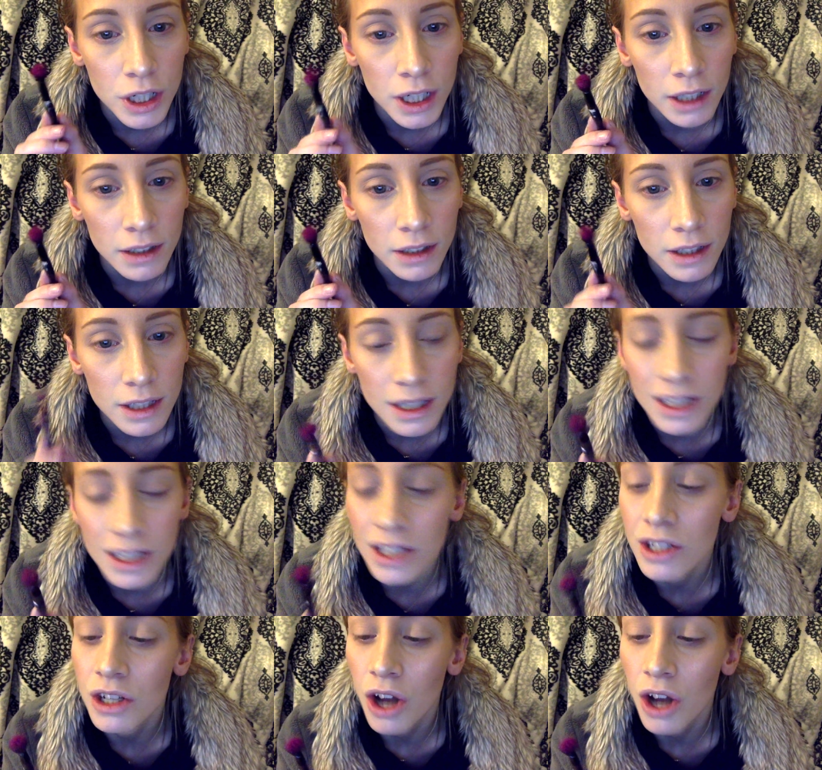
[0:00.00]
and this is
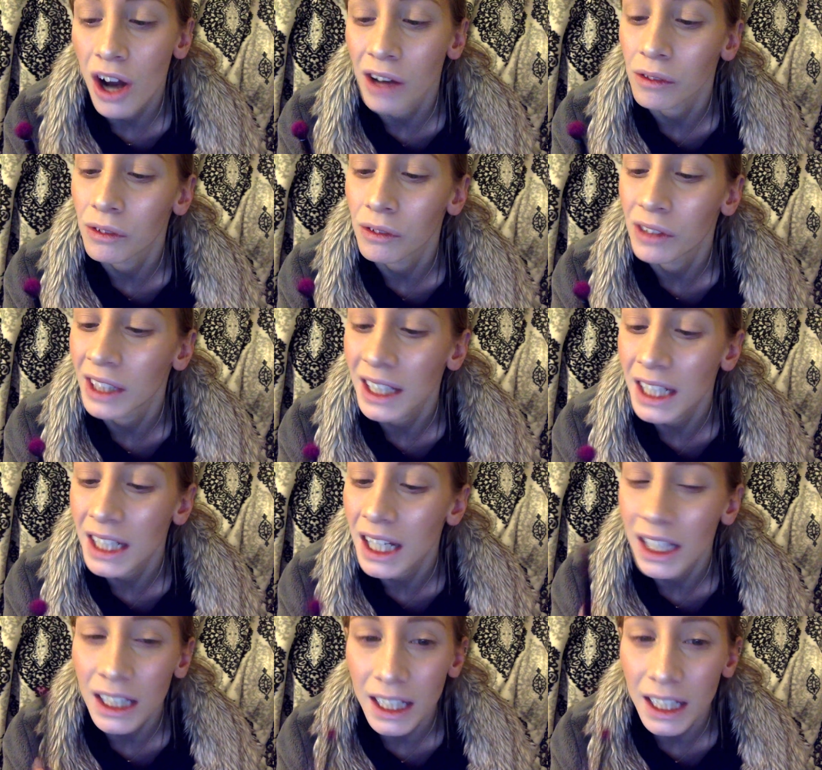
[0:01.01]
not really
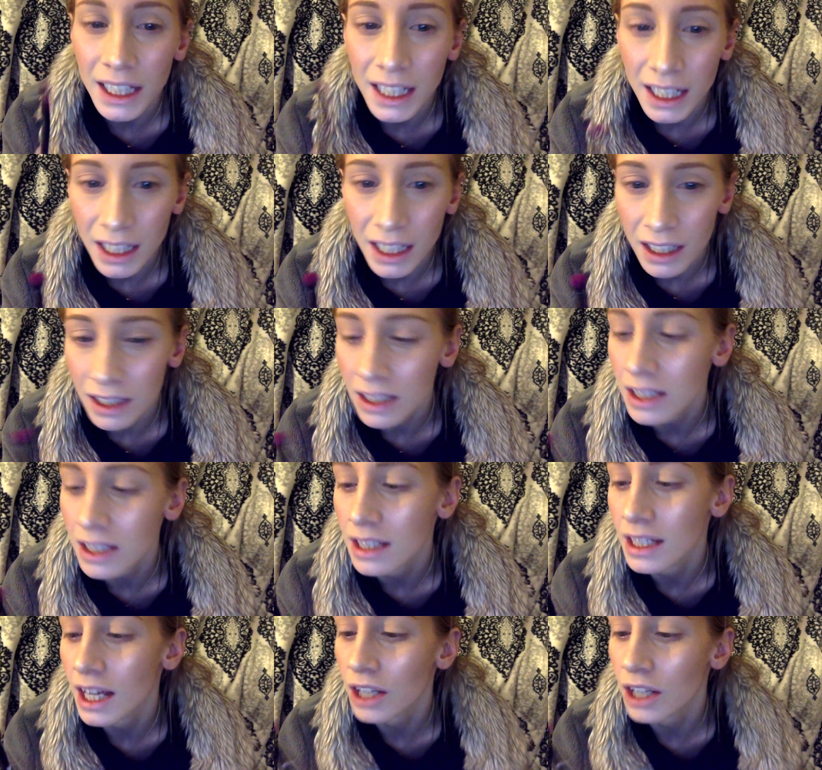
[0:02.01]
a light hand, this
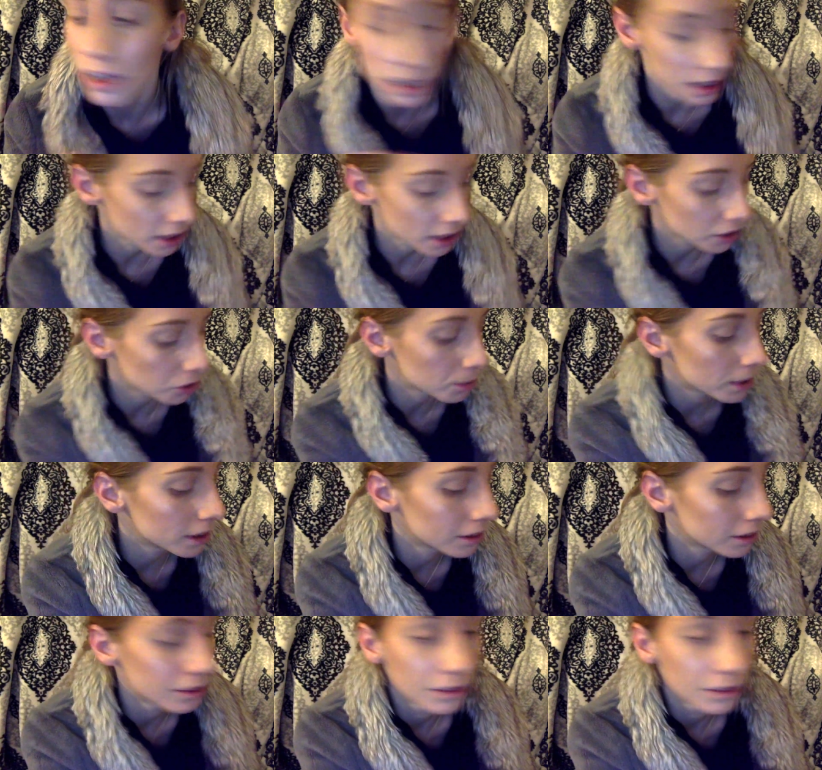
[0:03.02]
is actually like a little bit,